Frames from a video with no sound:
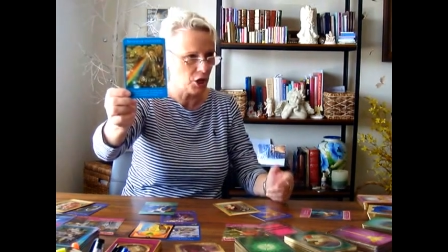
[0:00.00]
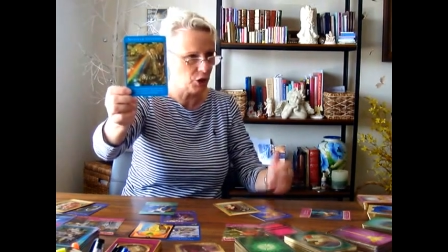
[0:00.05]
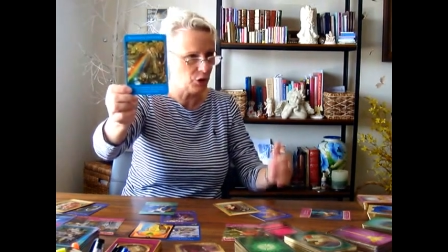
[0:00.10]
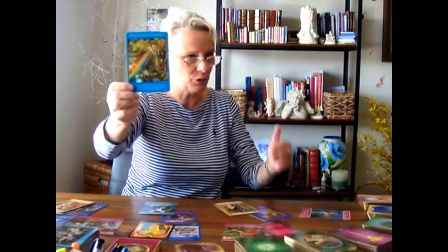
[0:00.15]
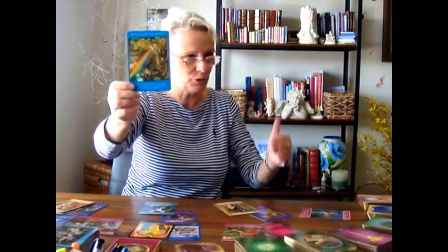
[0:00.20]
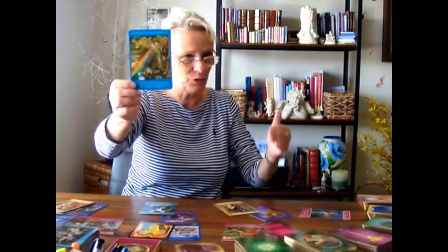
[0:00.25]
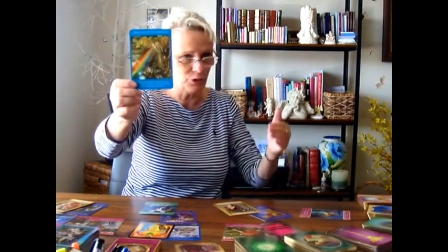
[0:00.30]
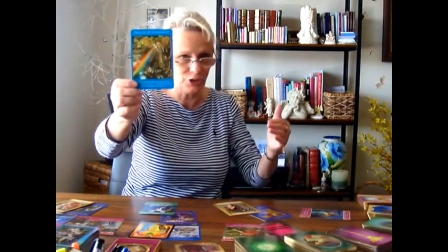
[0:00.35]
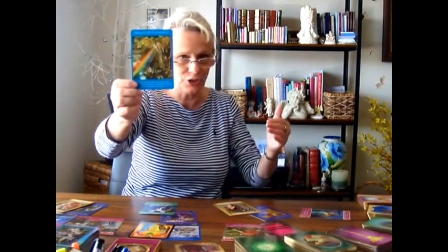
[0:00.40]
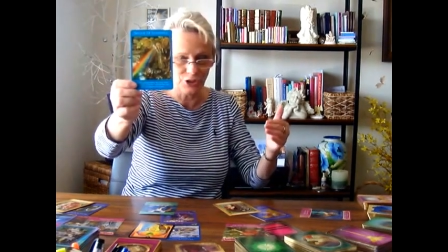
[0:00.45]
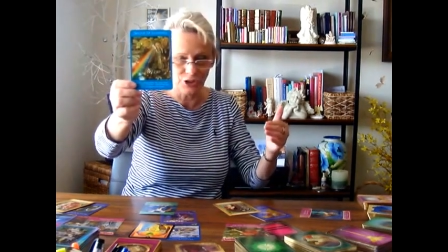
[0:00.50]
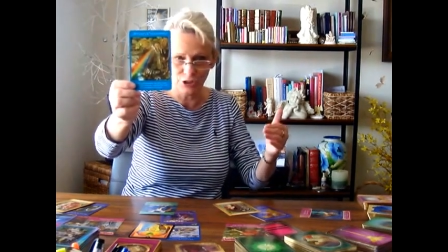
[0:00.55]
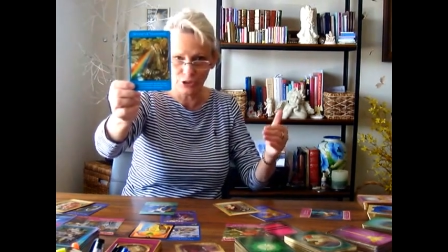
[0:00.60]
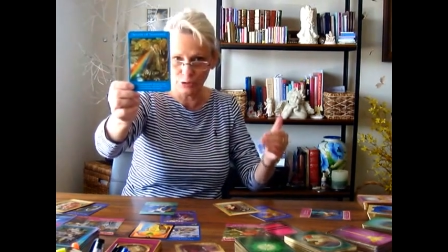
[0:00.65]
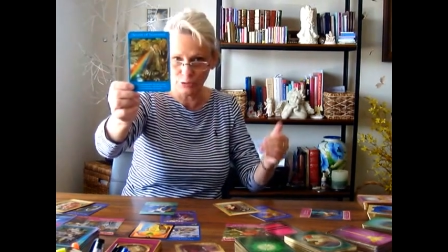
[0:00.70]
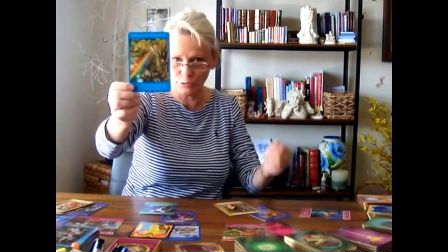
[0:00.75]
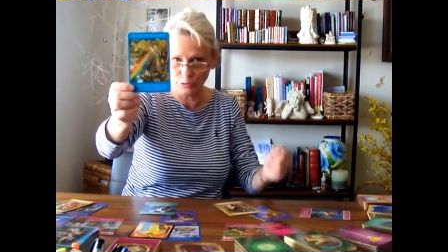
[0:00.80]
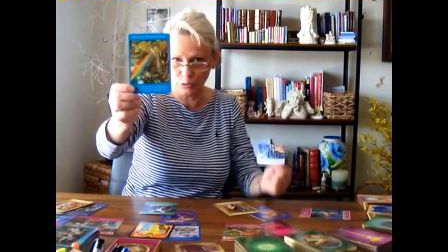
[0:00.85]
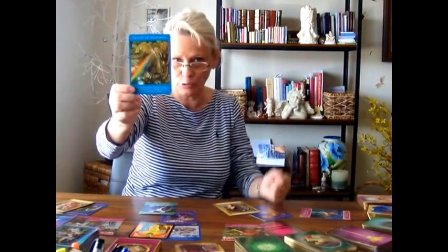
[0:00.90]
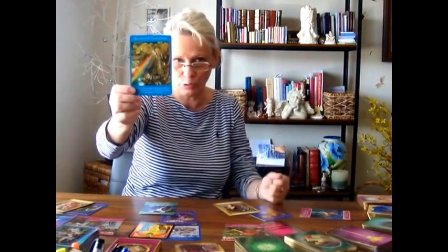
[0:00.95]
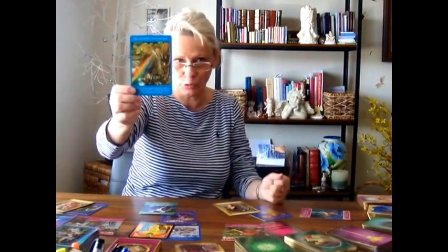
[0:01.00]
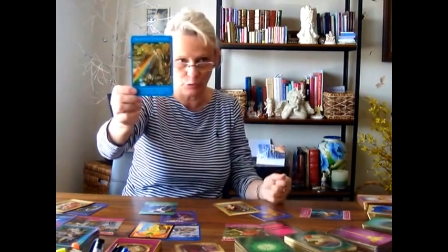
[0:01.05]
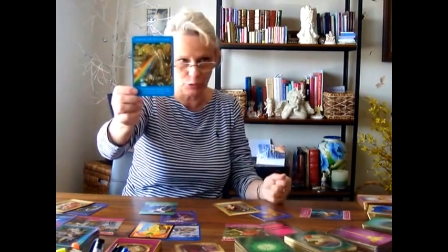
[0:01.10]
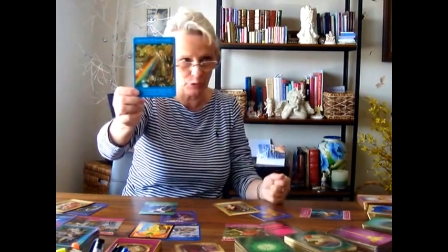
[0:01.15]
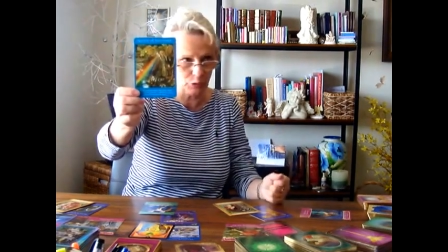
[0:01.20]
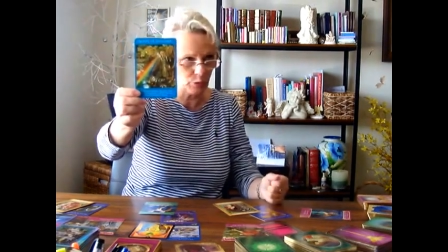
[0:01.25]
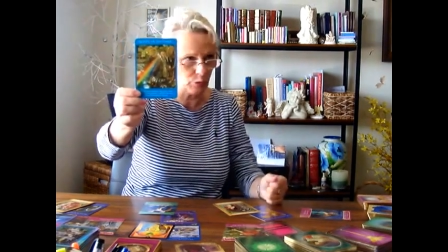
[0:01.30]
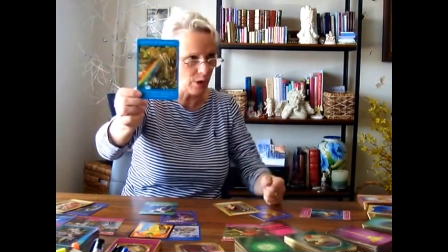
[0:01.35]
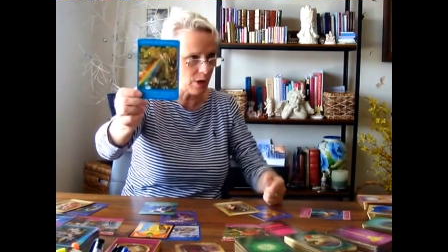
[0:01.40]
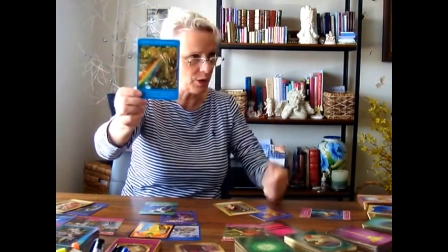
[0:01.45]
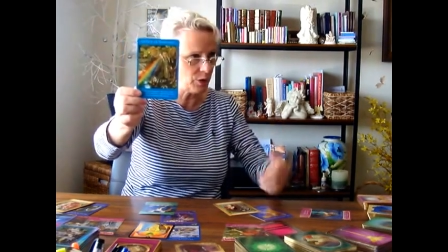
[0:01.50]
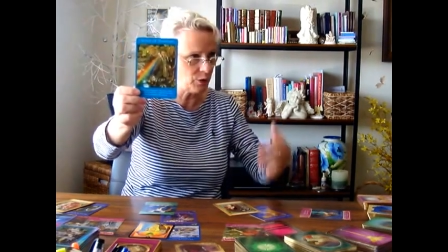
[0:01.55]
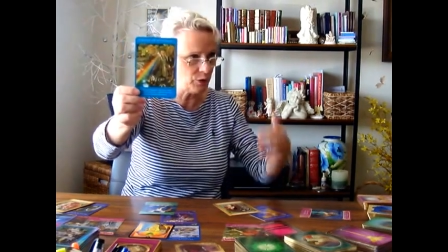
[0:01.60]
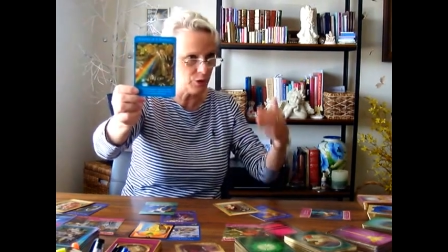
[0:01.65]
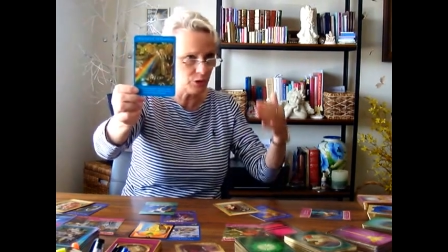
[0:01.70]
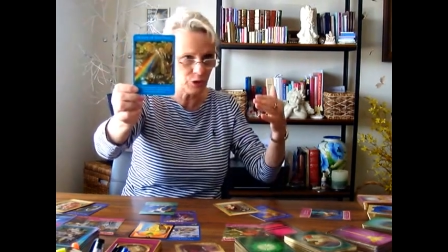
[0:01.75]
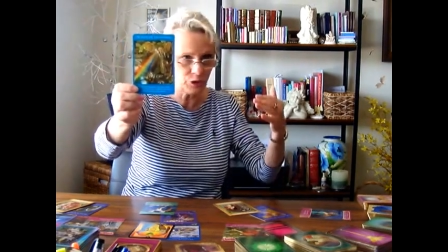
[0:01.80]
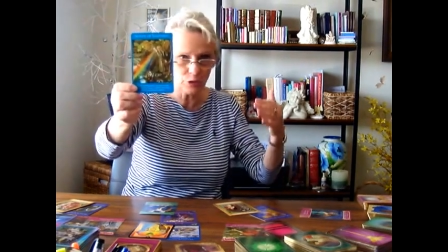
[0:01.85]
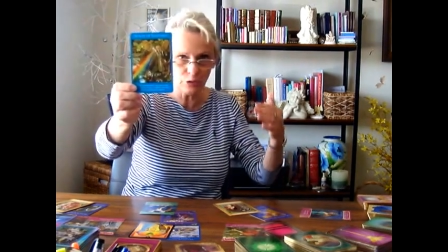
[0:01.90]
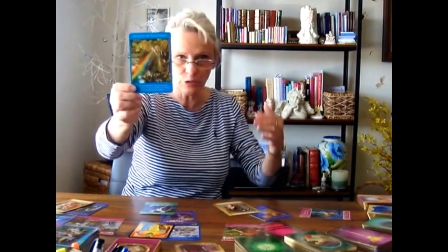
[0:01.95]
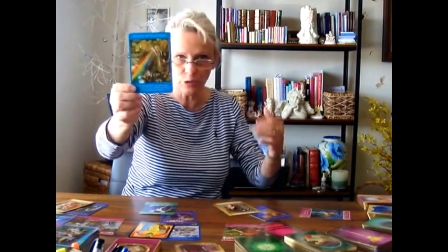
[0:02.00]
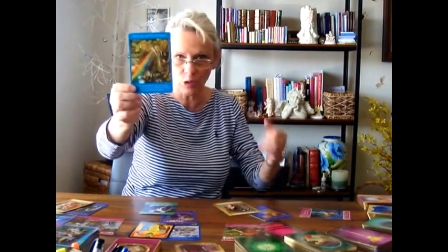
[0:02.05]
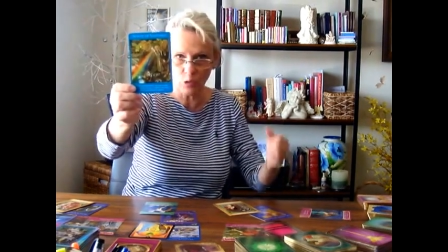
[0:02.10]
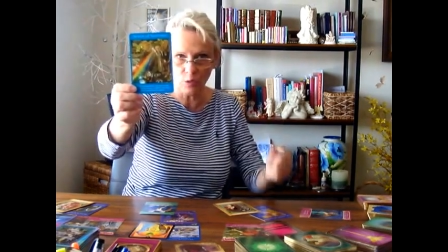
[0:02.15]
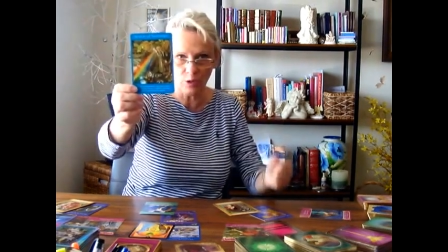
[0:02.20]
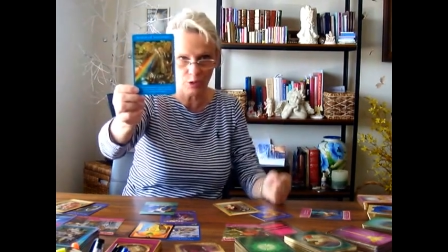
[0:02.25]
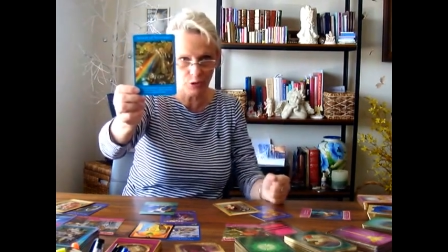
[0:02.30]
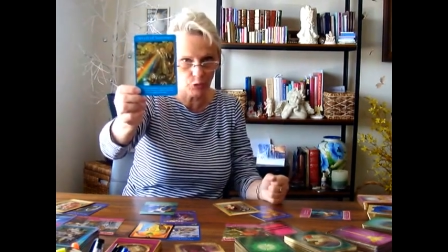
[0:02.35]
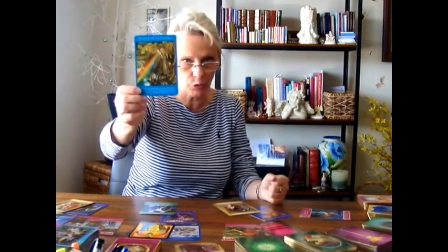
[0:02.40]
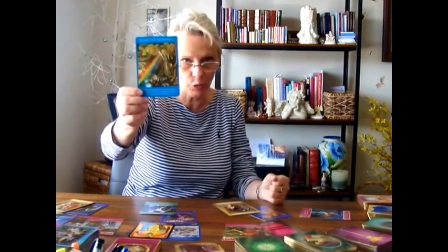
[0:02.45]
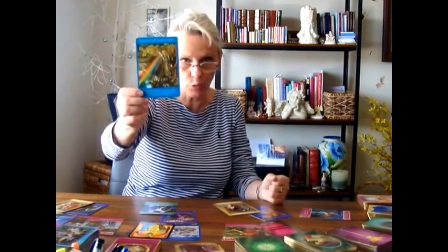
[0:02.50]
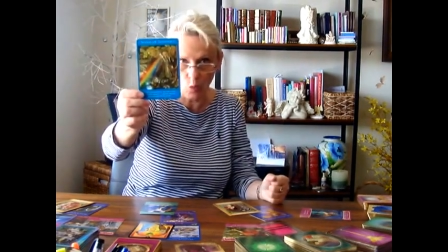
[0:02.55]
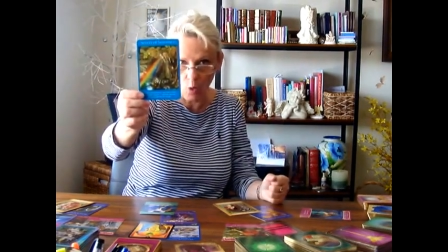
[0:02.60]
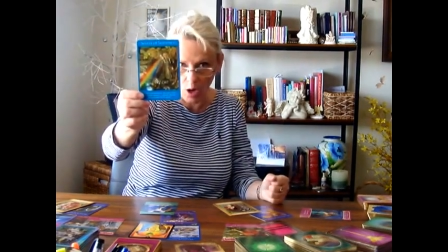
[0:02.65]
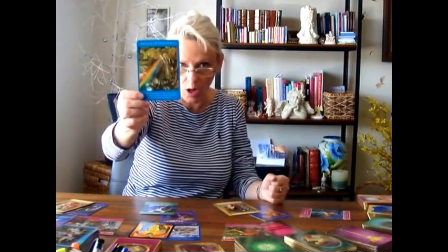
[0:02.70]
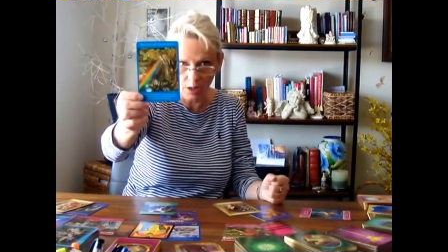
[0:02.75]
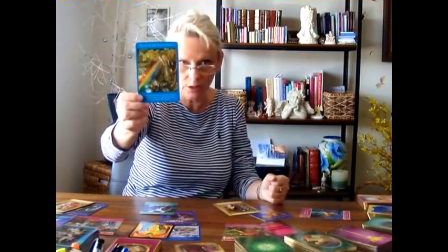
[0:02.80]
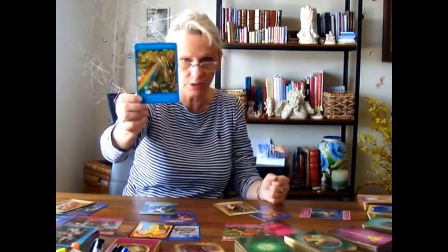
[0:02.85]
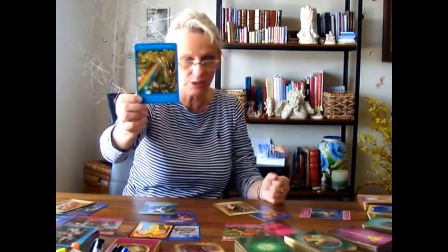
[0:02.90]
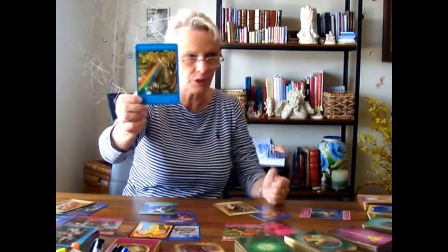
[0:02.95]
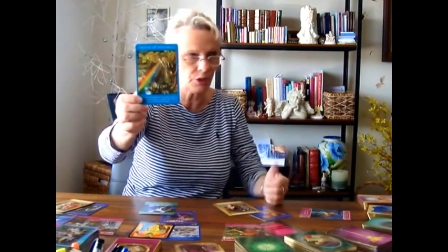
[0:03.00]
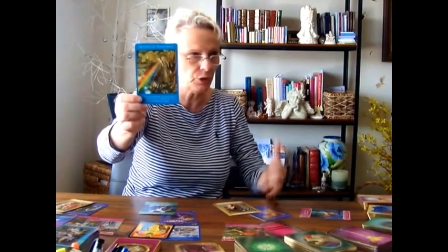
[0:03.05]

You need to know who you are, you need to know what you want,